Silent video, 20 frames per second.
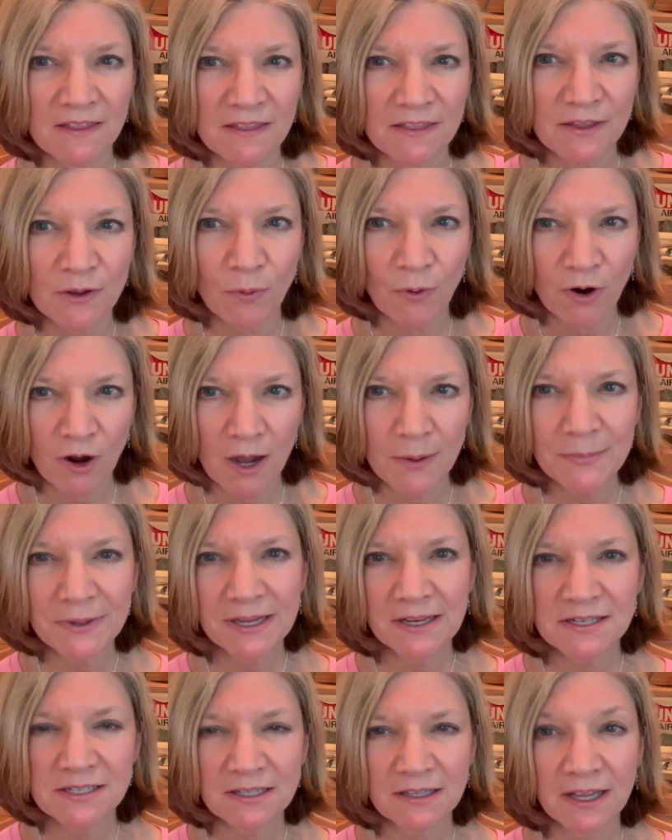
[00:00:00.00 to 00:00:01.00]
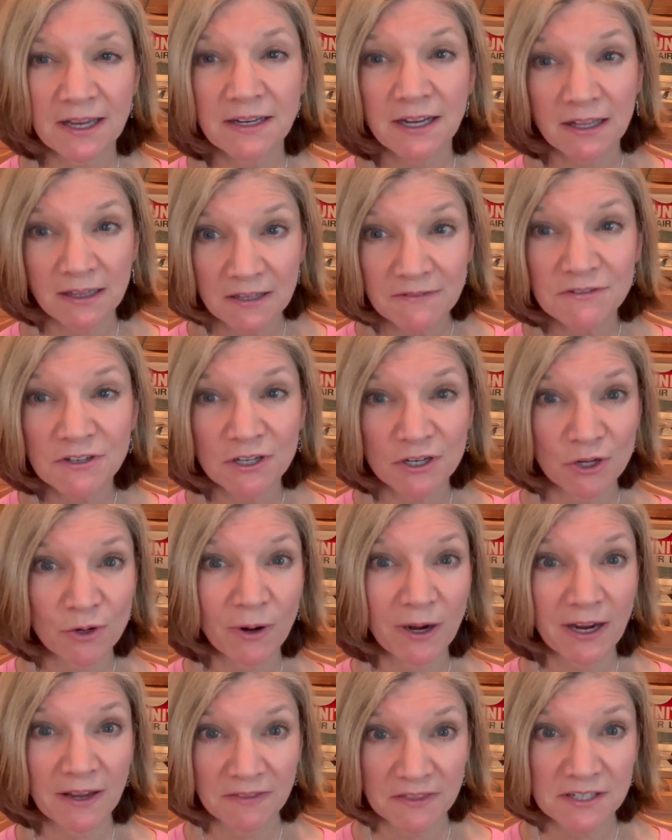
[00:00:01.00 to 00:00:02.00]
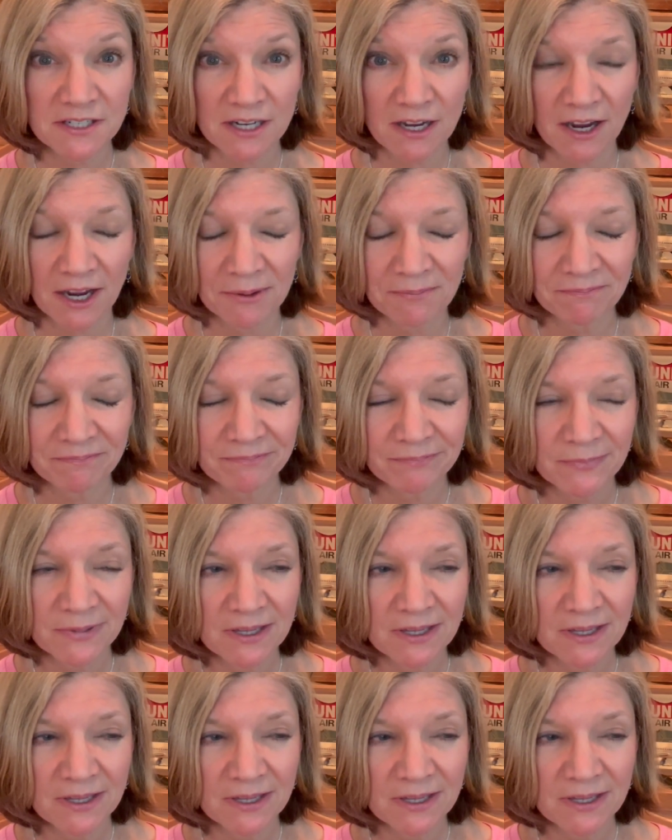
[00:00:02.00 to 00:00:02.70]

They were coming in to land, I lived in New York at the time.